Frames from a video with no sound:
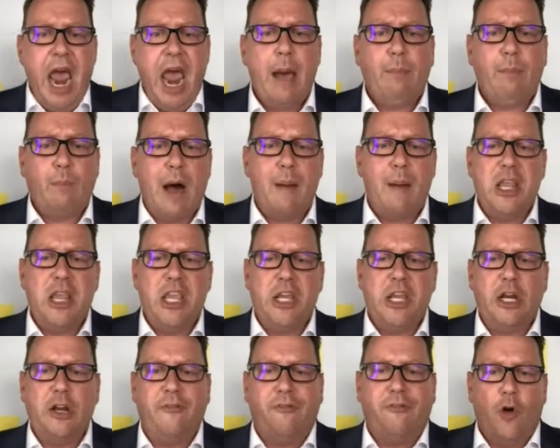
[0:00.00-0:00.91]
At
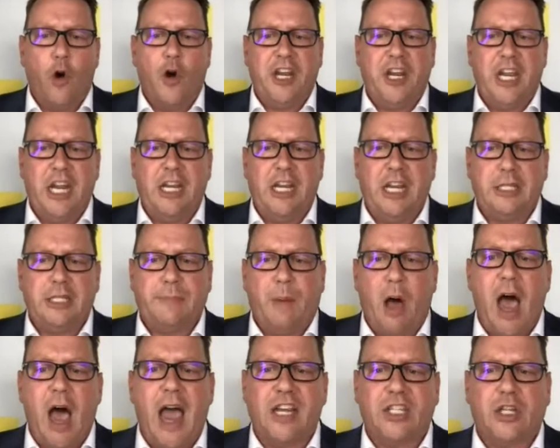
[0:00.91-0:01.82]
$1,040,000, it is
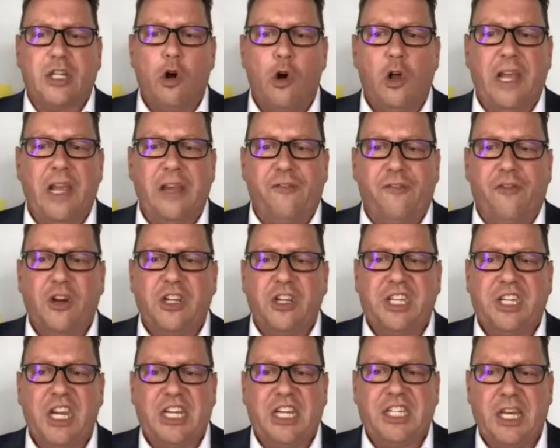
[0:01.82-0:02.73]
buyers calling for
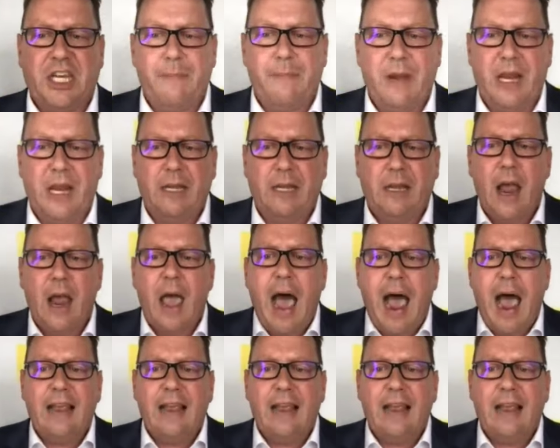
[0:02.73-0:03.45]
a 60 bid.